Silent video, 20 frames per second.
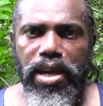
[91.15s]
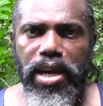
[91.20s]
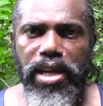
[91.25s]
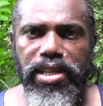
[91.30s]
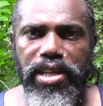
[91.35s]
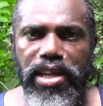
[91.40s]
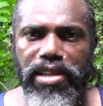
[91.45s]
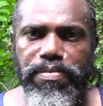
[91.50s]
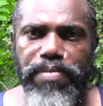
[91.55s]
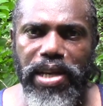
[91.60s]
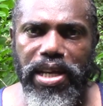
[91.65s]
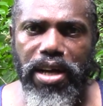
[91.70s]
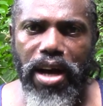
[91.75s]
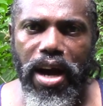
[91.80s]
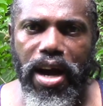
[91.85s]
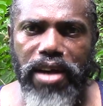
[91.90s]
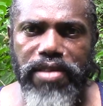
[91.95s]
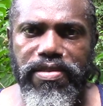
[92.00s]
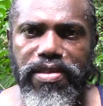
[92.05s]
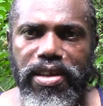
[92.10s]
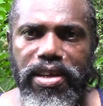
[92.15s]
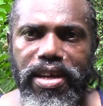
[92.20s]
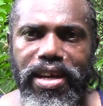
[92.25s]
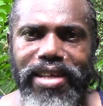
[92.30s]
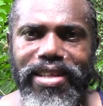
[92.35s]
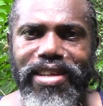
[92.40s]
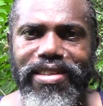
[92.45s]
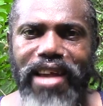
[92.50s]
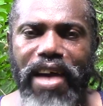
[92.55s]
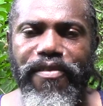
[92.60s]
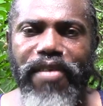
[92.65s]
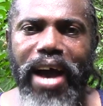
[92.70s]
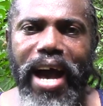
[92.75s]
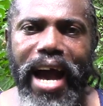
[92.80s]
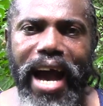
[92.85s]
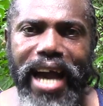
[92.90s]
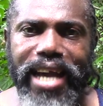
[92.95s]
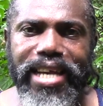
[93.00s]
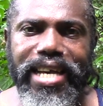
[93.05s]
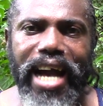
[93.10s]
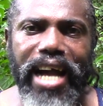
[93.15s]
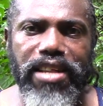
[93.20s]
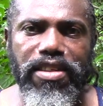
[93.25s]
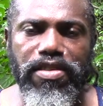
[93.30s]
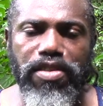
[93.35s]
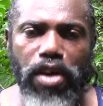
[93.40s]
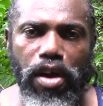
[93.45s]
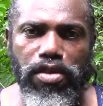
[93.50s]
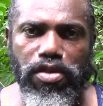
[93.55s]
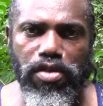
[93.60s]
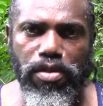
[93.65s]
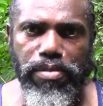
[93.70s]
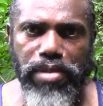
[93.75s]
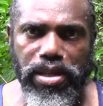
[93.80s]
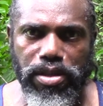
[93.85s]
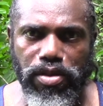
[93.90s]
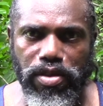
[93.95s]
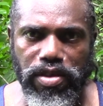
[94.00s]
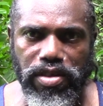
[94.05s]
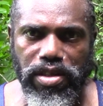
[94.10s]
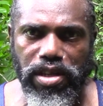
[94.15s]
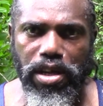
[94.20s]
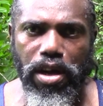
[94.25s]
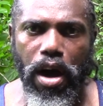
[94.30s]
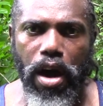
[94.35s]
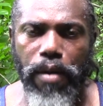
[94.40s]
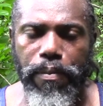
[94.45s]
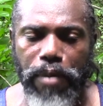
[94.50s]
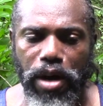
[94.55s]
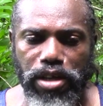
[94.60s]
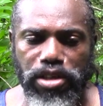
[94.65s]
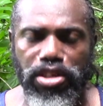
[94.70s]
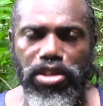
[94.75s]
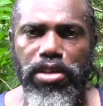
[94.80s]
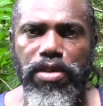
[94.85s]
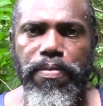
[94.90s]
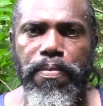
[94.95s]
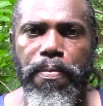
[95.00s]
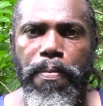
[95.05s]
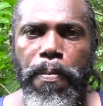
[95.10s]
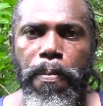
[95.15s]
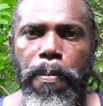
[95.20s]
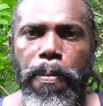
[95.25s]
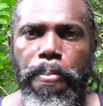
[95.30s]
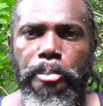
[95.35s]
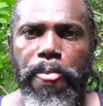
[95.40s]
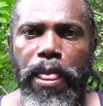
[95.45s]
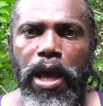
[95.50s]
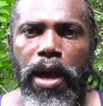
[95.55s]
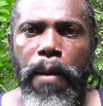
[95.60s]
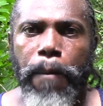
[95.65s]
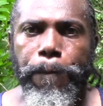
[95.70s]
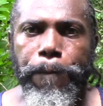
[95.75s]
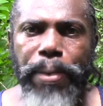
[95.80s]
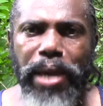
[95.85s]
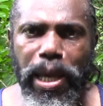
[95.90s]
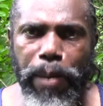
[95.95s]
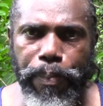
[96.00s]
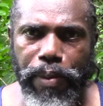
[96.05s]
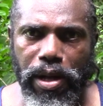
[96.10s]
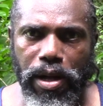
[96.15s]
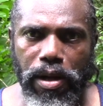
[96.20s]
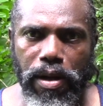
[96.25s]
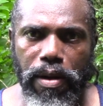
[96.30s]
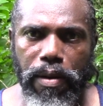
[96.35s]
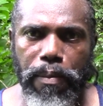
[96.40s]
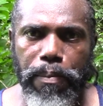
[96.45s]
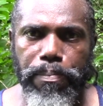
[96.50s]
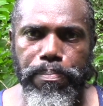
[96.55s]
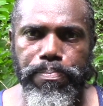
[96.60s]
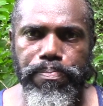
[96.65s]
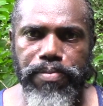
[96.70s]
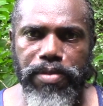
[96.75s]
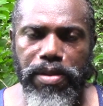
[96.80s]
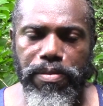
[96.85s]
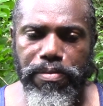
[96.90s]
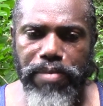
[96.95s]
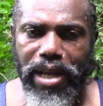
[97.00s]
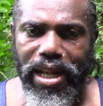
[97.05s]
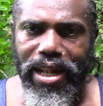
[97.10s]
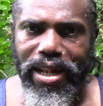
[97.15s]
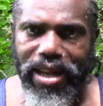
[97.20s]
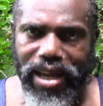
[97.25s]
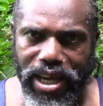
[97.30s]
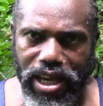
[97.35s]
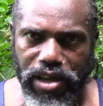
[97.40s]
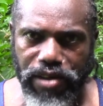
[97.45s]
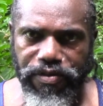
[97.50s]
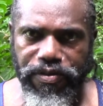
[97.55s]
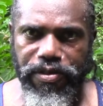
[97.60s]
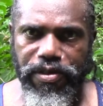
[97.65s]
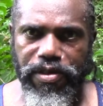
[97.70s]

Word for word: it is because it is of high concern to me to see how much people believe